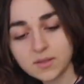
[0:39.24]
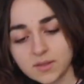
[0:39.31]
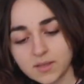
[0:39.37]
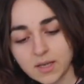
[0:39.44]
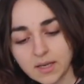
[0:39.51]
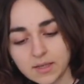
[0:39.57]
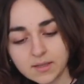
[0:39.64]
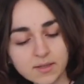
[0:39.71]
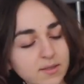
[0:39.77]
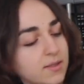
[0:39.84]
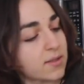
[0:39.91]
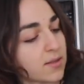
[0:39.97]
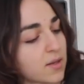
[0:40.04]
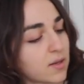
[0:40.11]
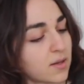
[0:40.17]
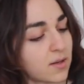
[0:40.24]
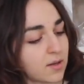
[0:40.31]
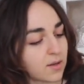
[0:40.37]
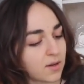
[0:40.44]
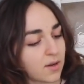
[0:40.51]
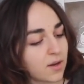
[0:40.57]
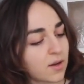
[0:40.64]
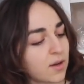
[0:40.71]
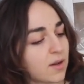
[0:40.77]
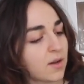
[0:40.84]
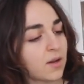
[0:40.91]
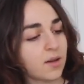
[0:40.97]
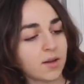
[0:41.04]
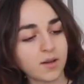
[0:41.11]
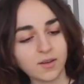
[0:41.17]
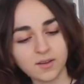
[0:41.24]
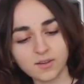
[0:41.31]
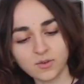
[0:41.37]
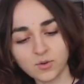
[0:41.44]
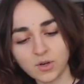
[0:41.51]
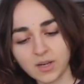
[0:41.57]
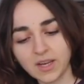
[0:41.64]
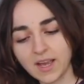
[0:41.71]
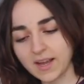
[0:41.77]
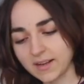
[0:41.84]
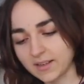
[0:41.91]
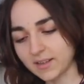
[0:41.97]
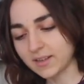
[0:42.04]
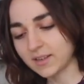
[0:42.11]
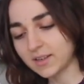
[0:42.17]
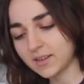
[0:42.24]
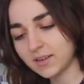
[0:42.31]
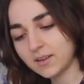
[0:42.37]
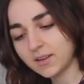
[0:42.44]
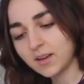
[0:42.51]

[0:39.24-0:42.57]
dates, and organic.